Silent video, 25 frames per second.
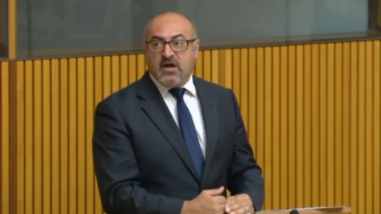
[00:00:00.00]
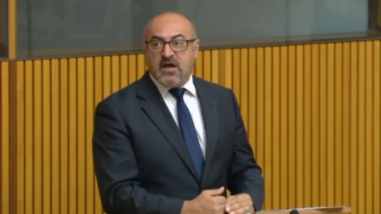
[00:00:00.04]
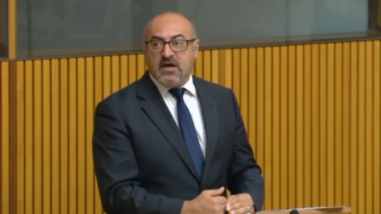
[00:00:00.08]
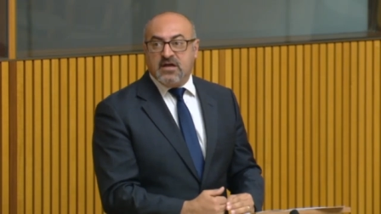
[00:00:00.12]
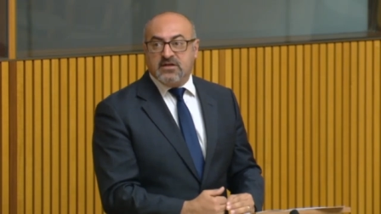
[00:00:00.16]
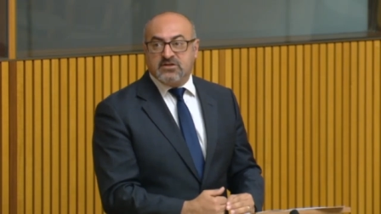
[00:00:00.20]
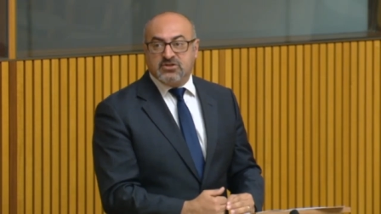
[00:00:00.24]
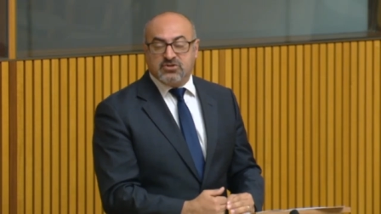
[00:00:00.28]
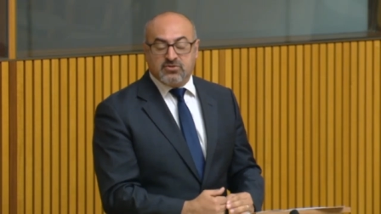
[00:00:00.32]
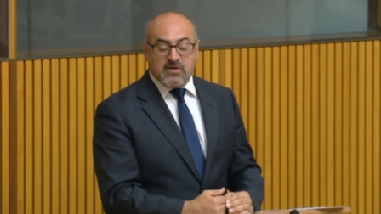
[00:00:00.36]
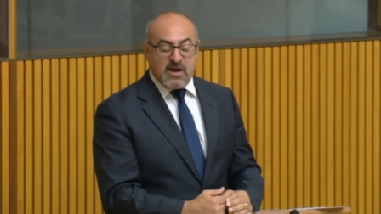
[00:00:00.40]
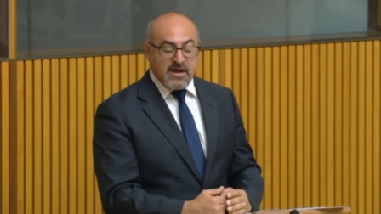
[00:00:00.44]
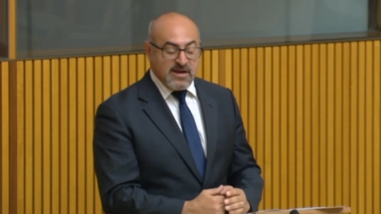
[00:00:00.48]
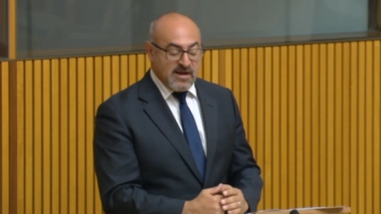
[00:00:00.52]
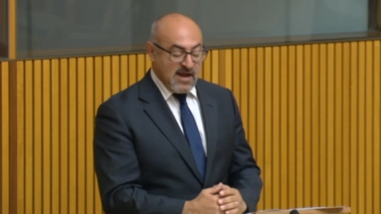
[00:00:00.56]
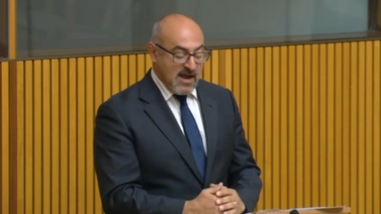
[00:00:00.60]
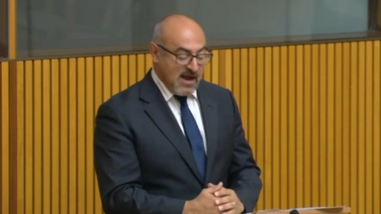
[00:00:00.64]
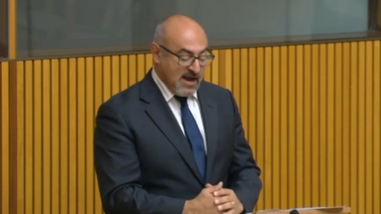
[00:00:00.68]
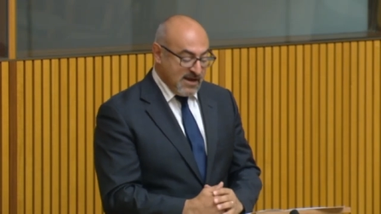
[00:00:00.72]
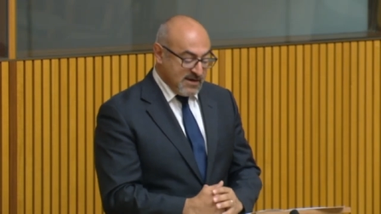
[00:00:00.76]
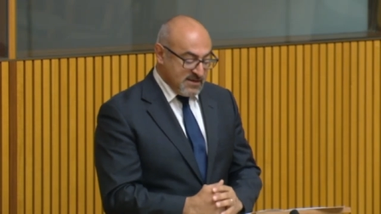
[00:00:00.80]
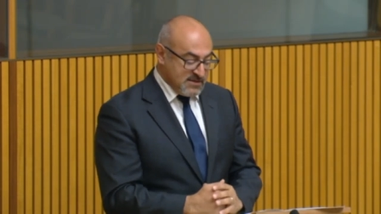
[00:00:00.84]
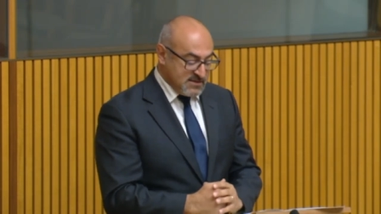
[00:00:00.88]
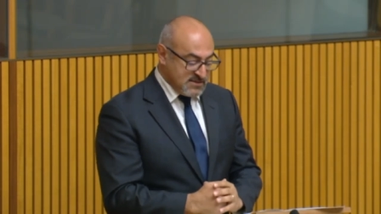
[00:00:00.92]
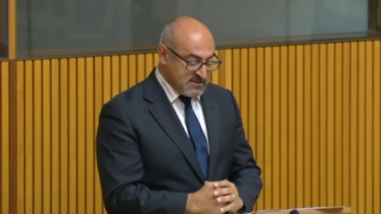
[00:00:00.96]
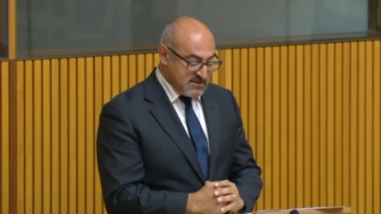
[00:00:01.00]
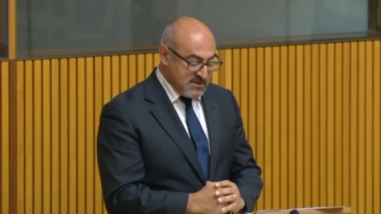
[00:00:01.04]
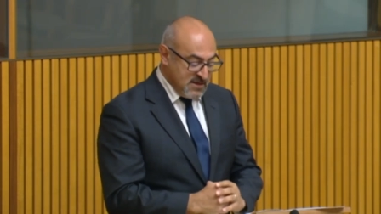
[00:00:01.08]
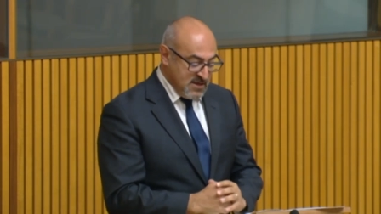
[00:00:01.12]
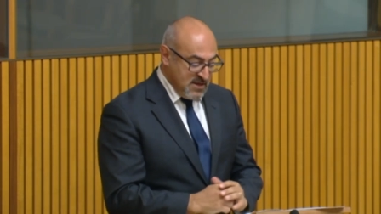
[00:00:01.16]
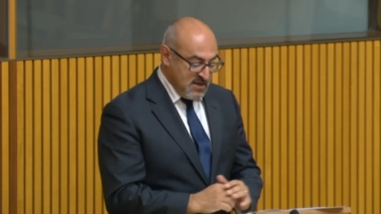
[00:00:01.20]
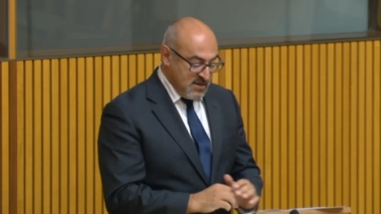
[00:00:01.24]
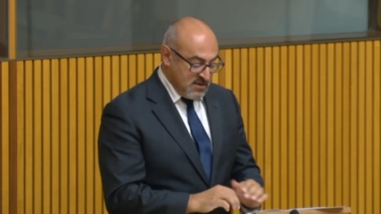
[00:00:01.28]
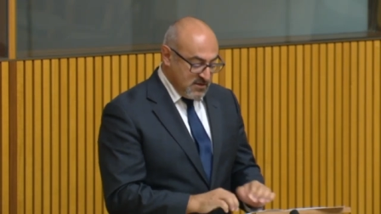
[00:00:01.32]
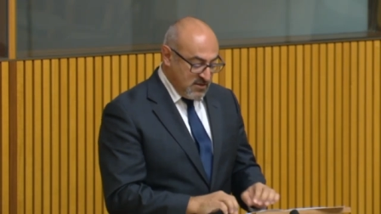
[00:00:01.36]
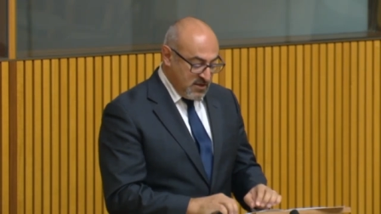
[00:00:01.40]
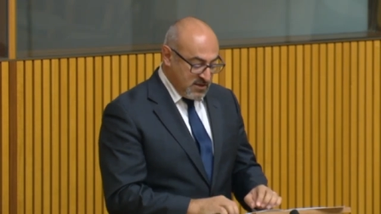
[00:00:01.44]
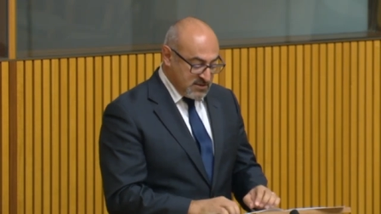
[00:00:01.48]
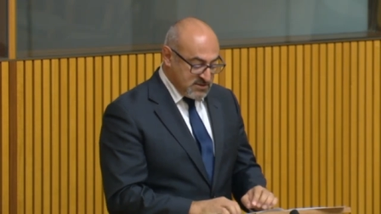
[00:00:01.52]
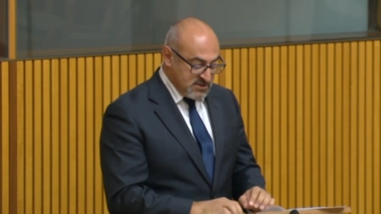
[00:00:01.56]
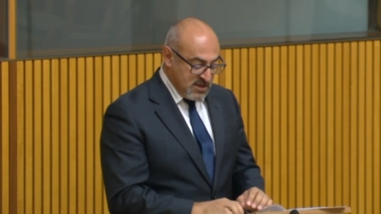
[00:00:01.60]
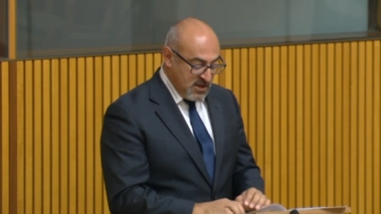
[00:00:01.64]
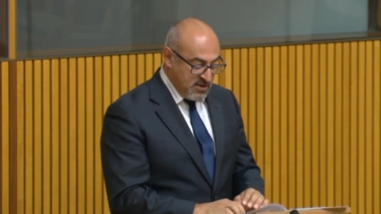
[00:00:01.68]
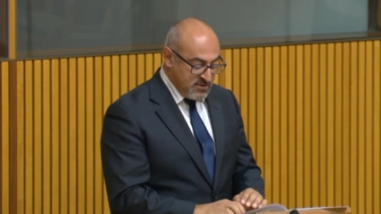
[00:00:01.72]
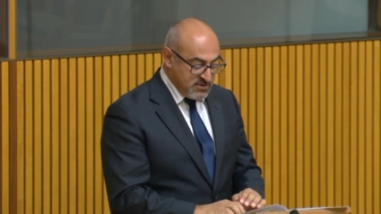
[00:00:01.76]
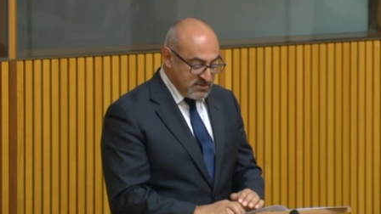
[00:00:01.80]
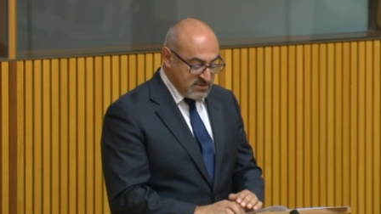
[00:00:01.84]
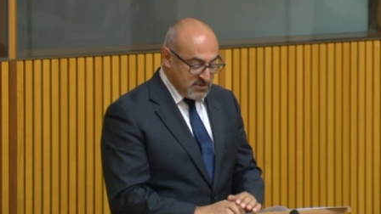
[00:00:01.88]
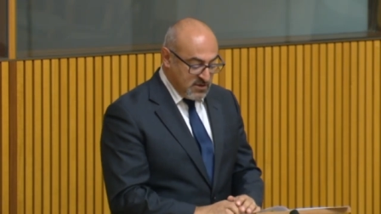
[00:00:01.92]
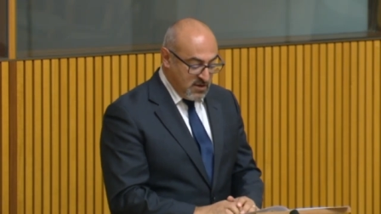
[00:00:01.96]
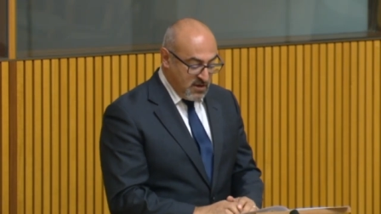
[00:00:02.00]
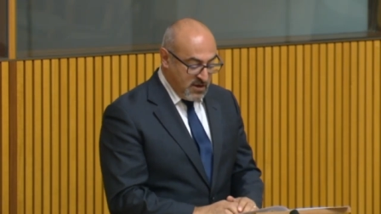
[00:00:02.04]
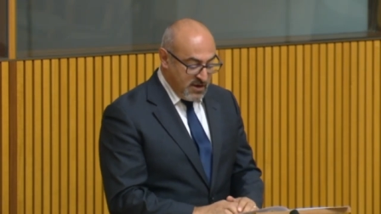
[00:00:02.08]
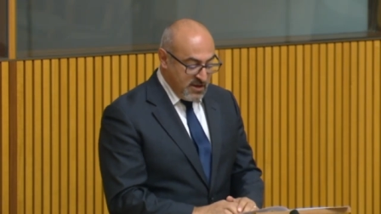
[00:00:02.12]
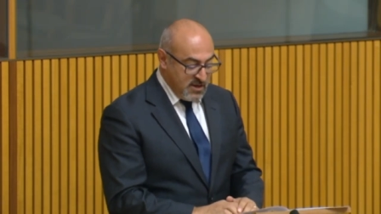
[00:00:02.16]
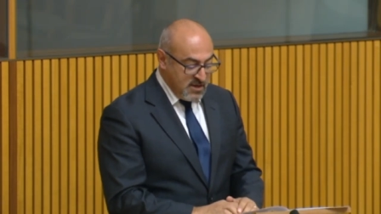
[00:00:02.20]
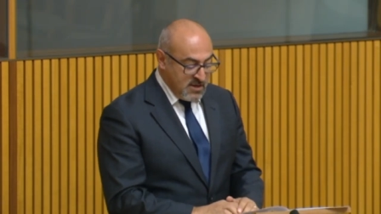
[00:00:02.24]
Australian artist like Tones and I.